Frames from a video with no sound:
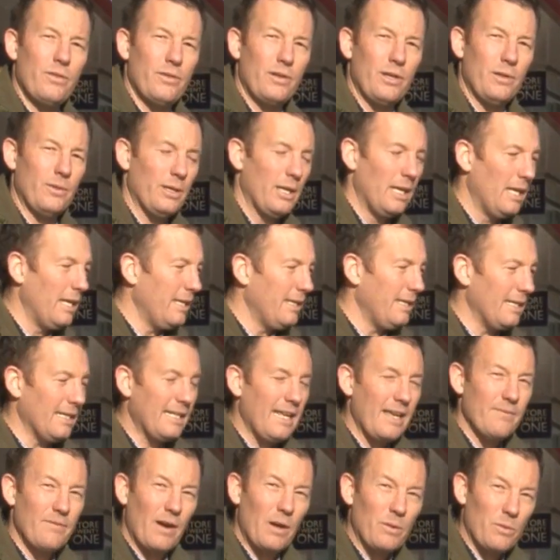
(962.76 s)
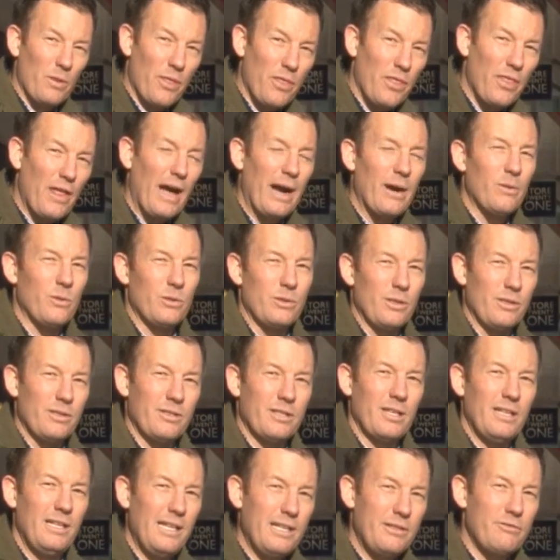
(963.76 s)
through, you'll give out
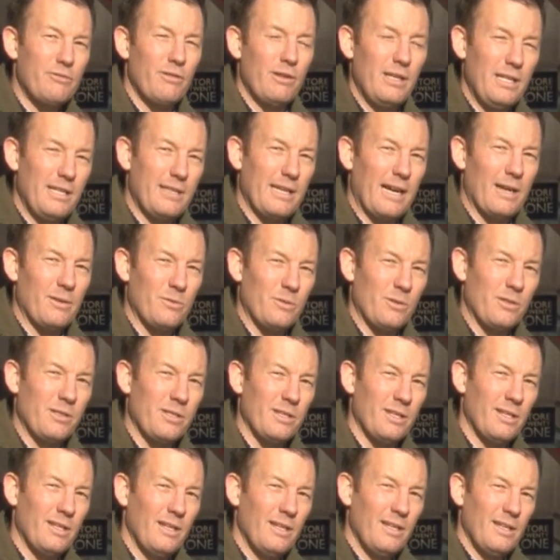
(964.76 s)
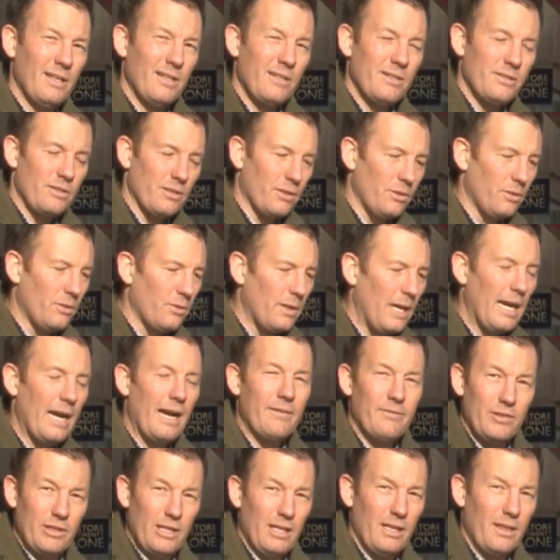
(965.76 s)
thousands, literally thousands. So
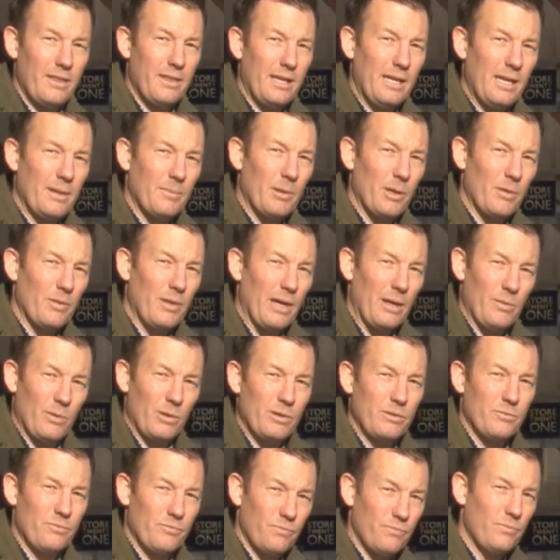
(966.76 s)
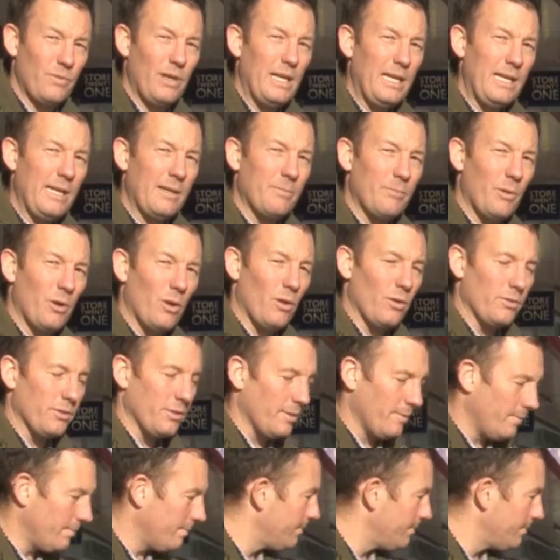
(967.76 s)
have a little think about that one, it's really important.